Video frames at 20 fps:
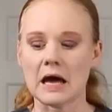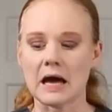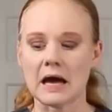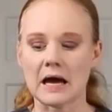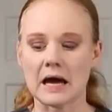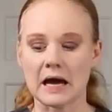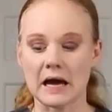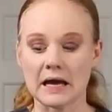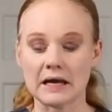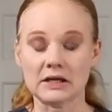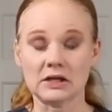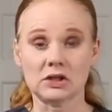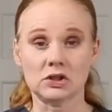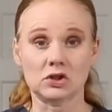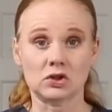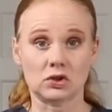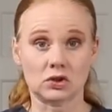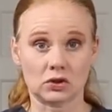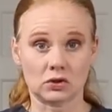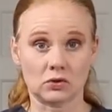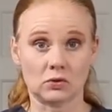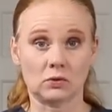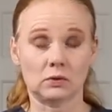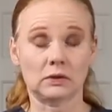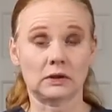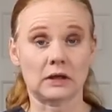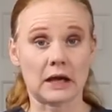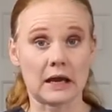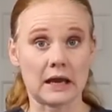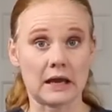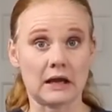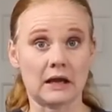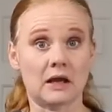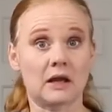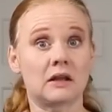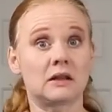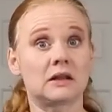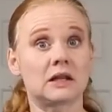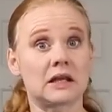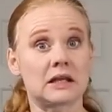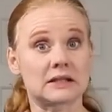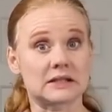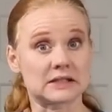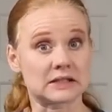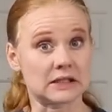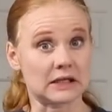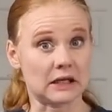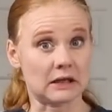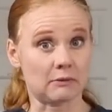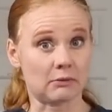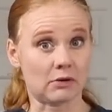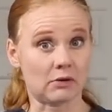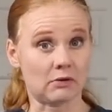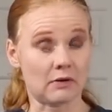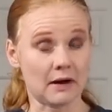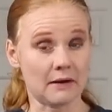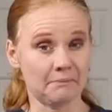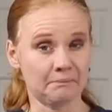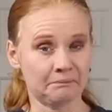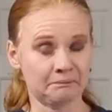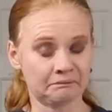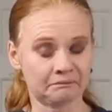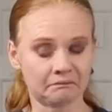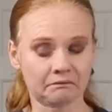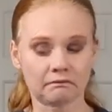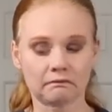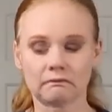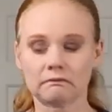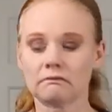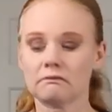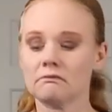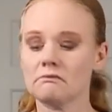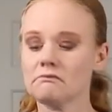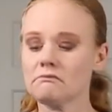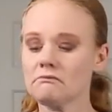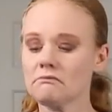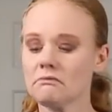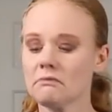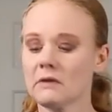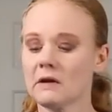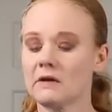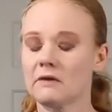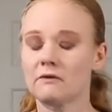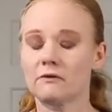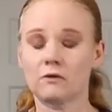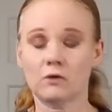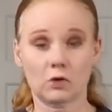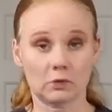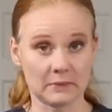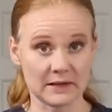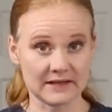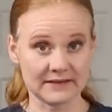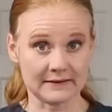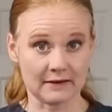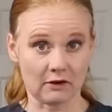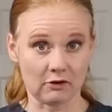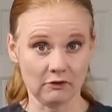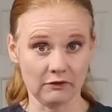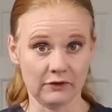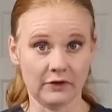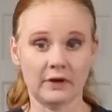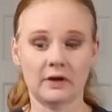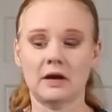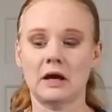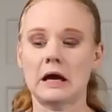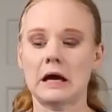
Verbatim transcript: I do like the Instant Ink program for myself.